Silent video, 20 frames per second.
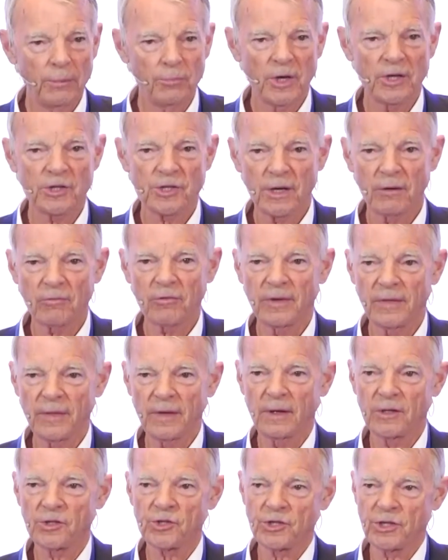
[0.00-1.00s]
much
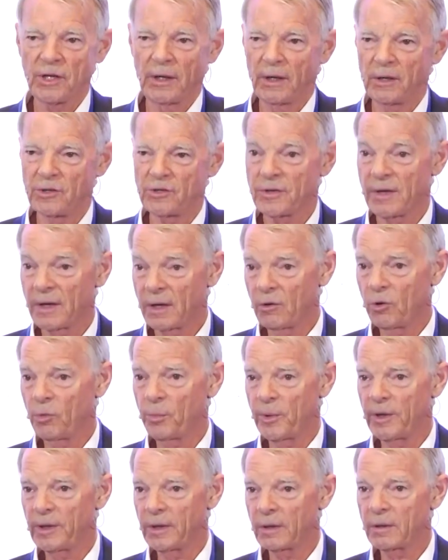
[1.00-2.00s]
everything has changed. That
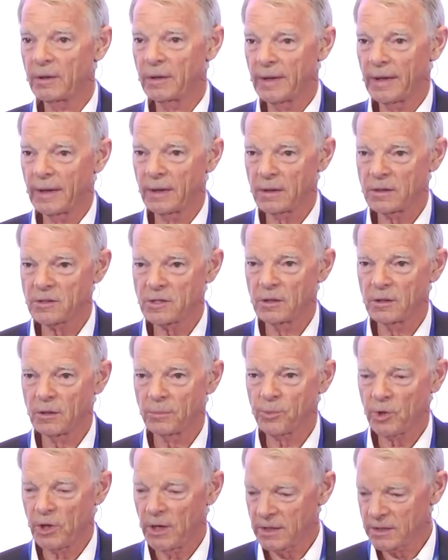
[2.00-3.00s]
open internet is in the
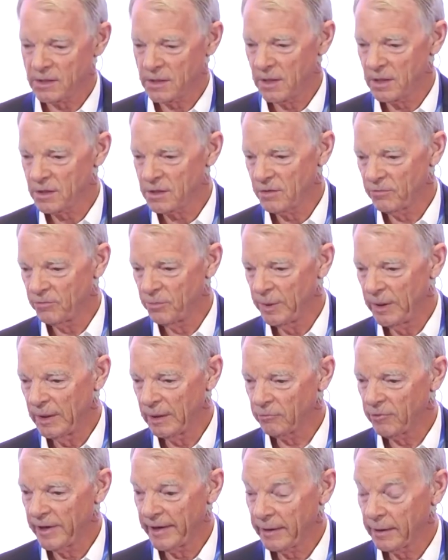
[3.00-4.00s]
process of
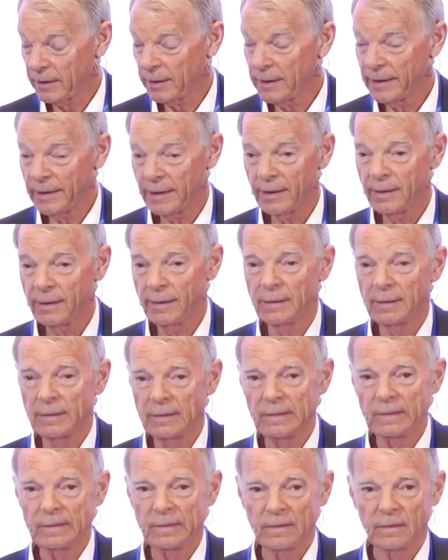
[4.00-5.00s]
being regulated.
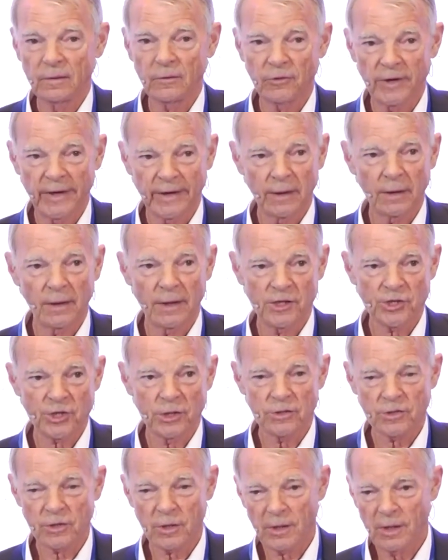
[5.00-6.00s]
The
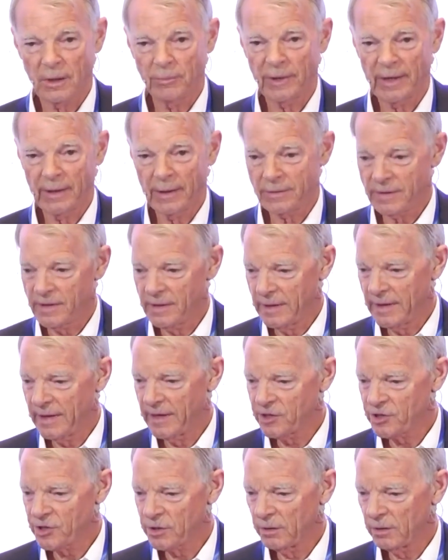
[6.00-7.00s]
regulations are coming at the
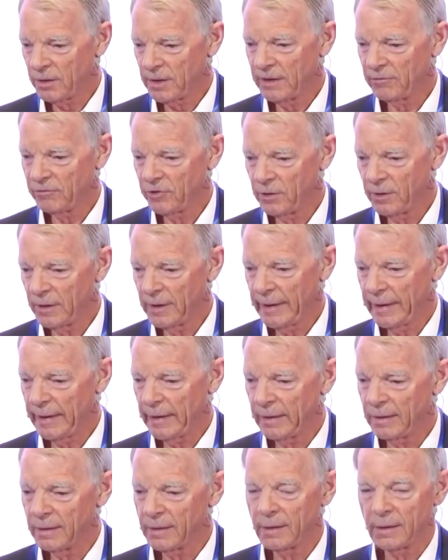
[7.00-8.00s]
national level
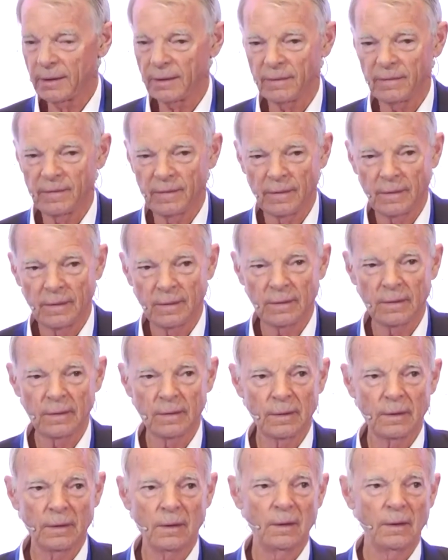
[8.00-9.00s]
and
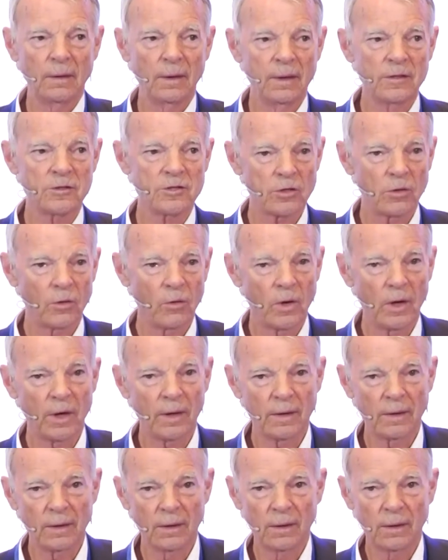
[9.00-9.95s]
so on.